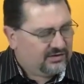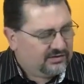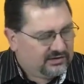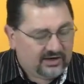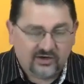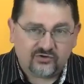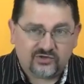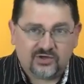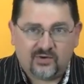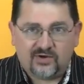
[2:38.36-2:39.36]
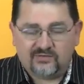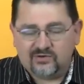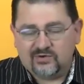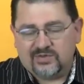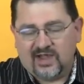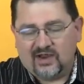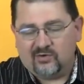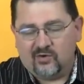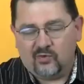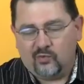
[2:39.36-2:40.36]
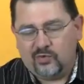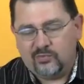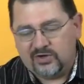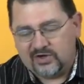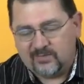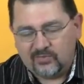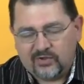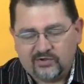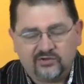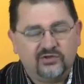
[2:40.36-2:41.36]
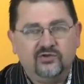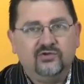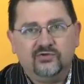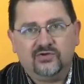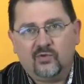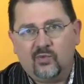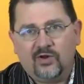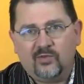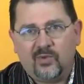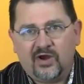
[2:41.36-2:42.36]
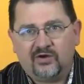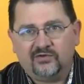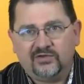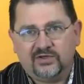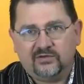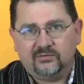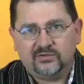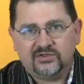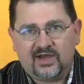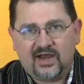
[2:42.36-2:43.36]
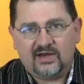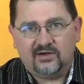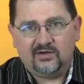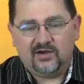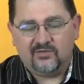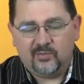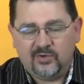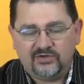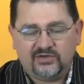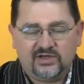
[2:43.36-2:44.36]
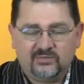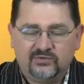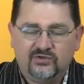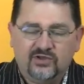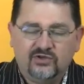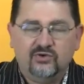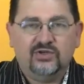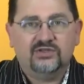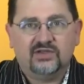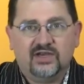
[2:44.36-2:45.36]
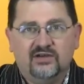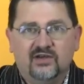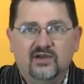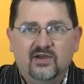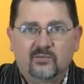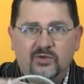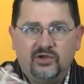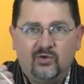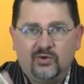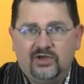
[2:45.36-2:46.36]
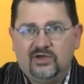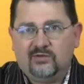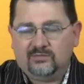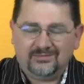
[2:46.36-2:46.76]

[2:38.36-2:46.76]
Now an interesting way of doing that would be to use one of the pairs inside of the biscuit so that you can send PoE,